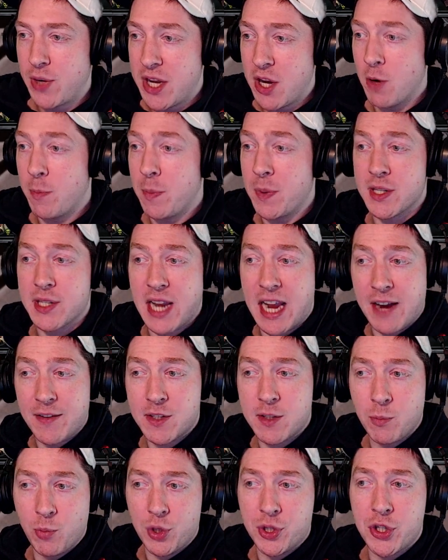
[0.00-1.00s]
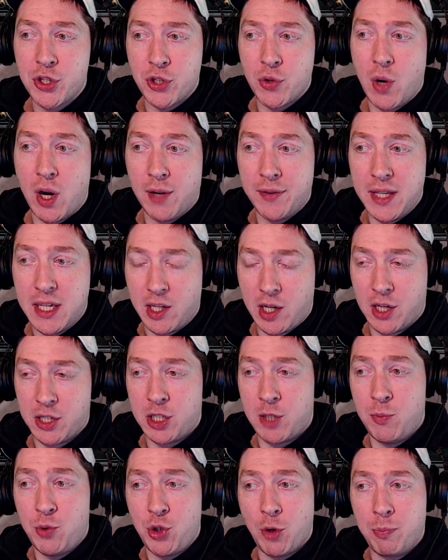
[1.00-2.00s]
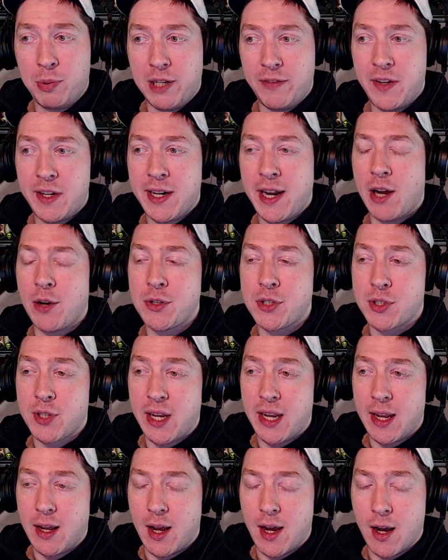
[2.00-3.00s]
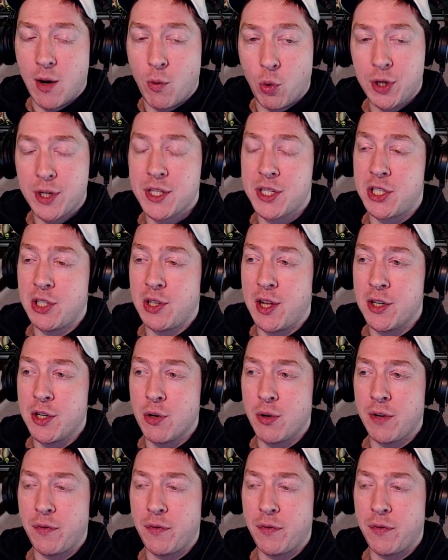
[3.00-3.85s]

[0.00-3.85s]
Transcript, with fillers: here because I have some work to do on the custom Joblivion house. Work is still ongoing